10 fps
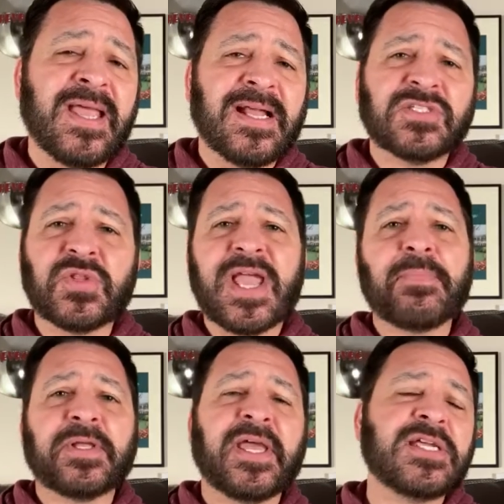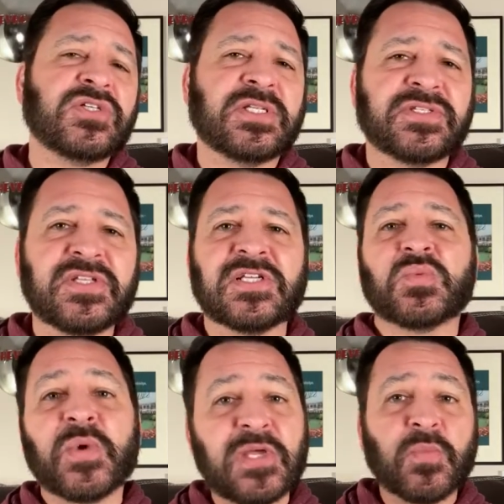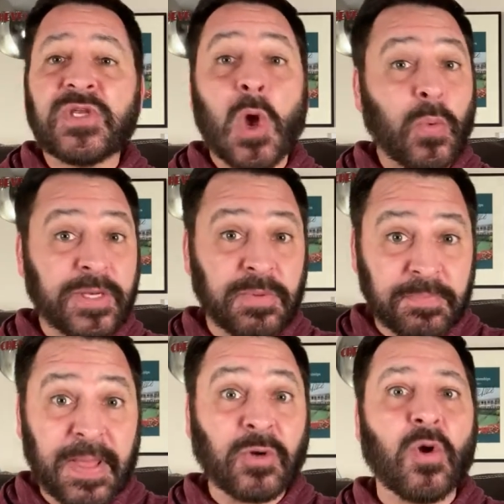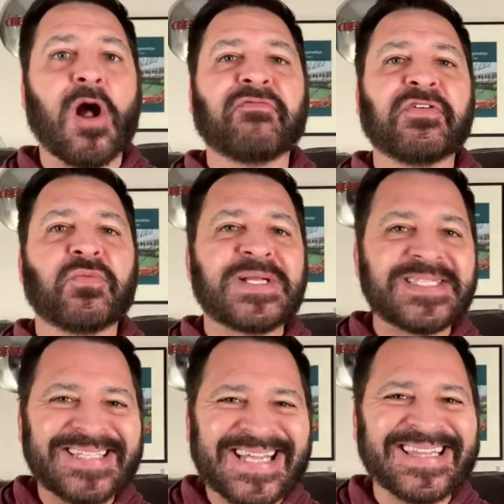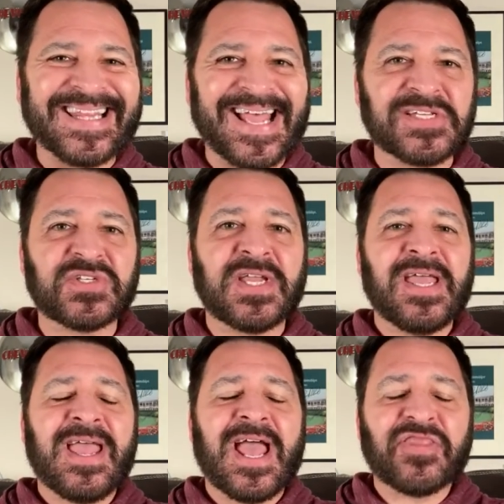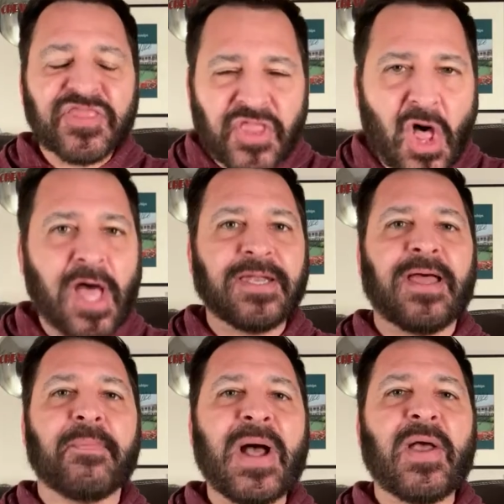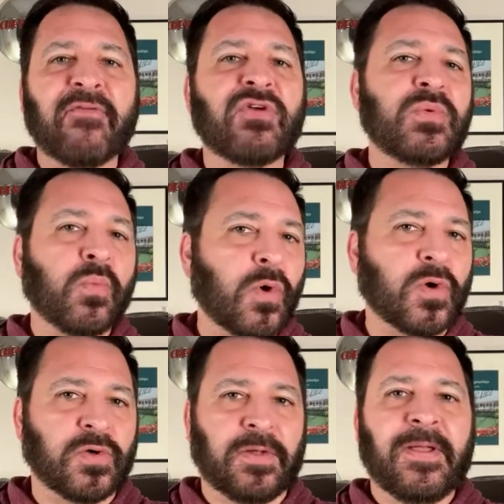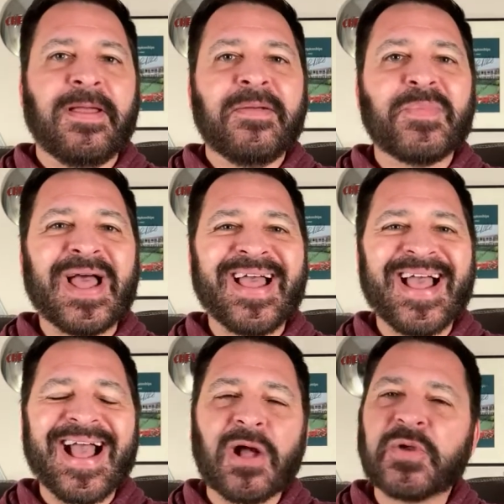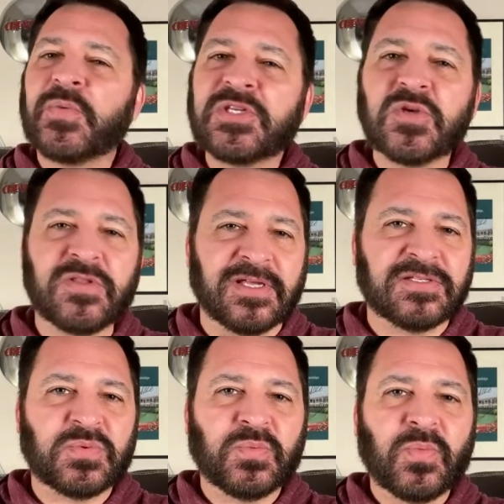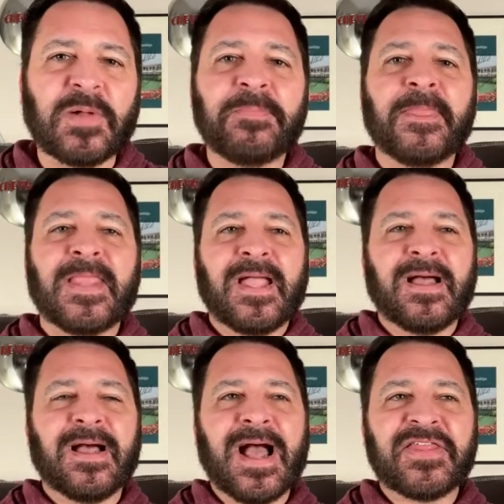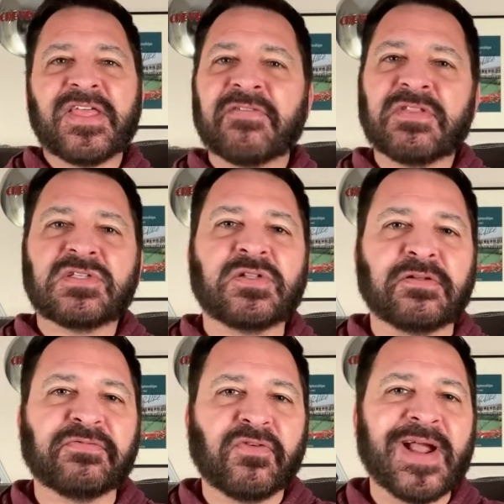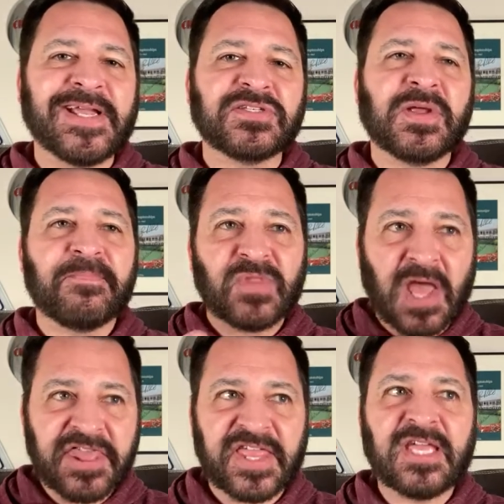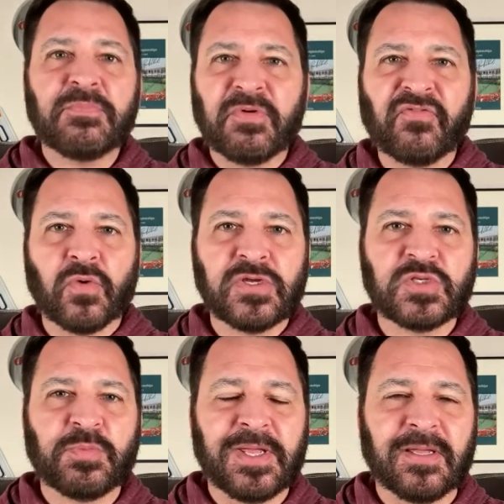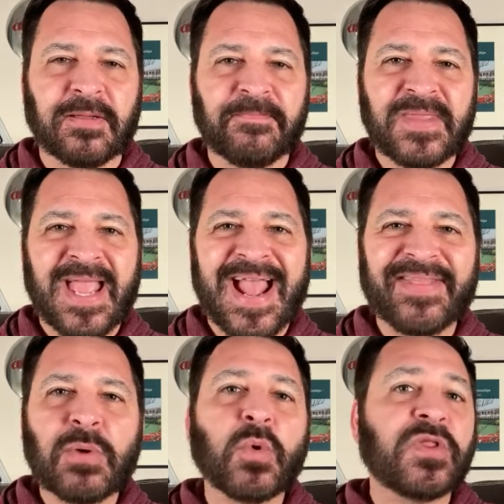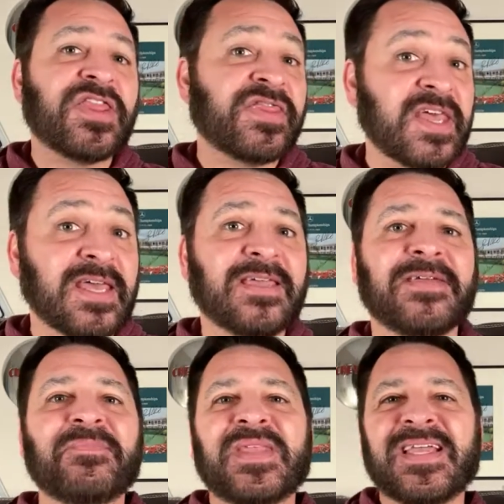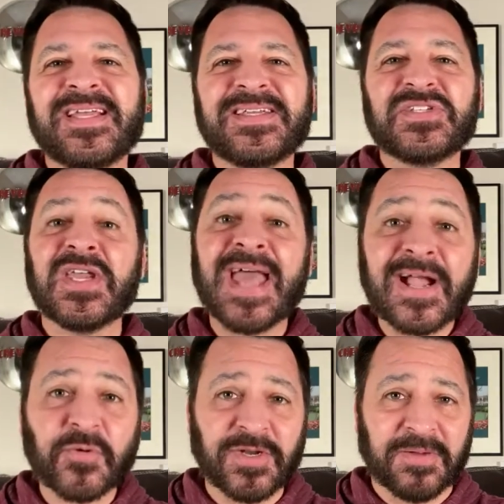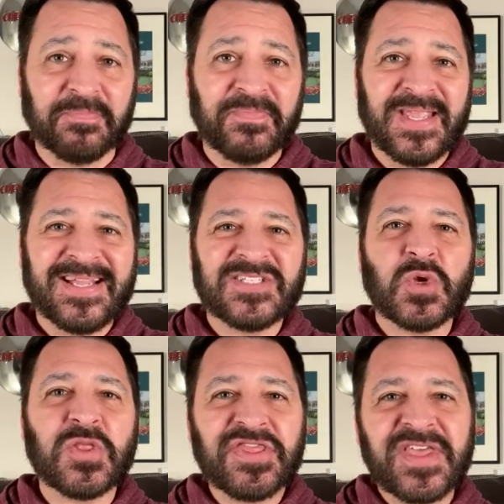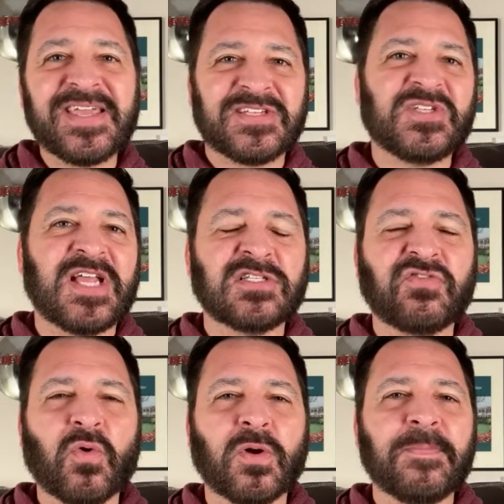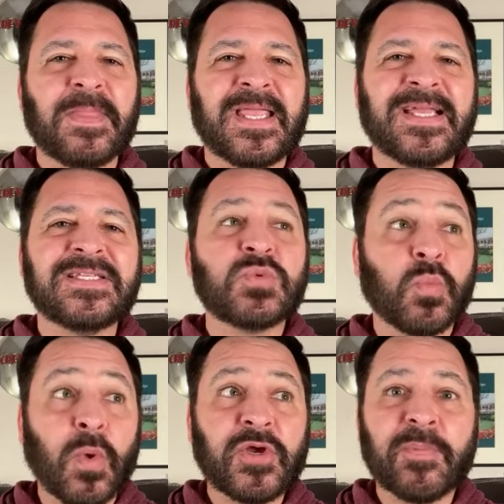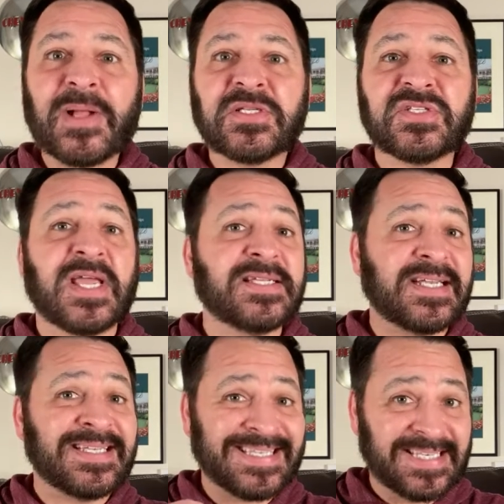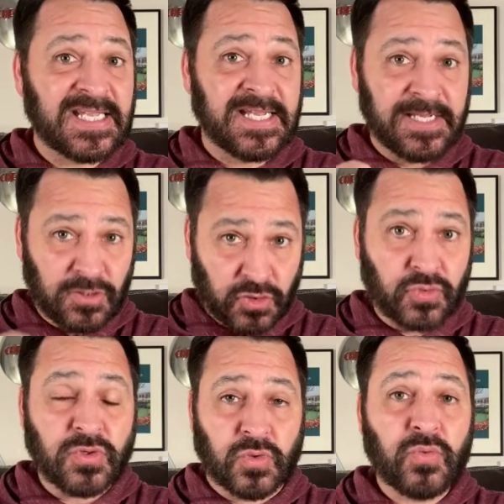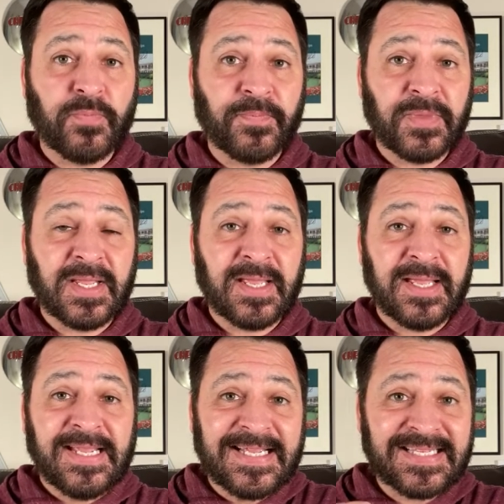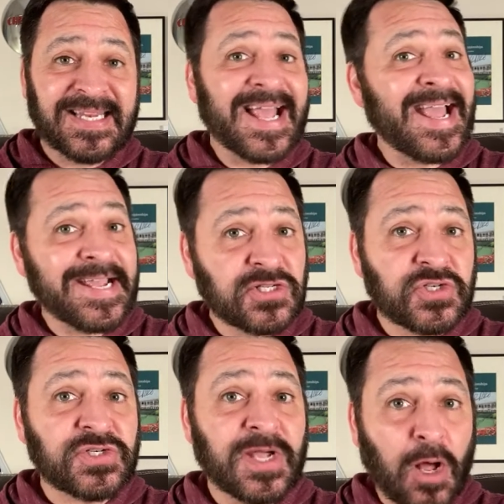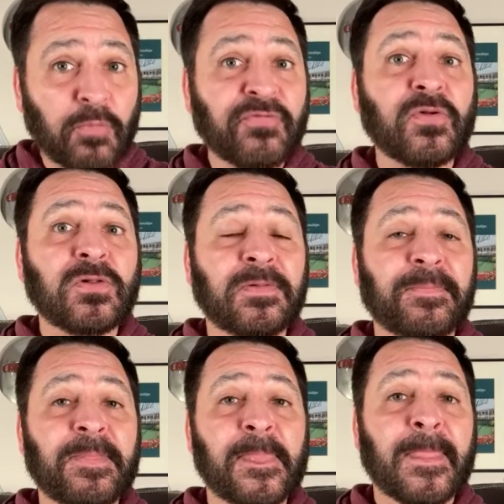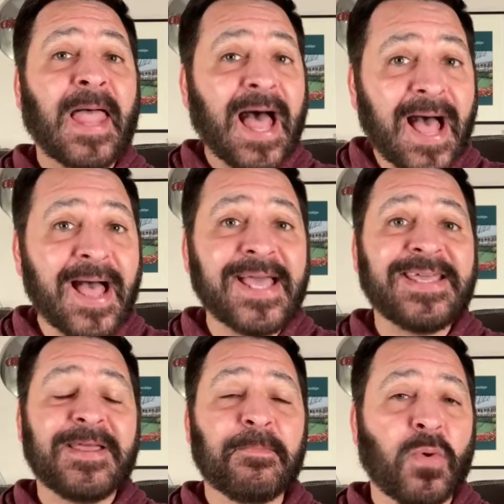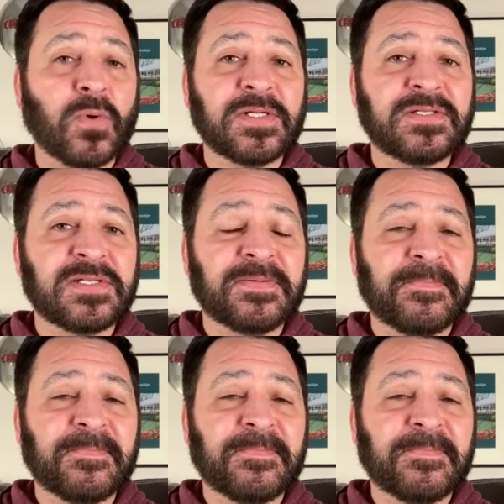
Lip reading: And so the application is this: we know we'd be better off if we said less and thought about every word. But how can we do this? Well, I think of this little phrase: think before you speak. And that word think is an acronym. So think stands for, is what you're about to say, is it T, true? Is it H, helpful? I, important?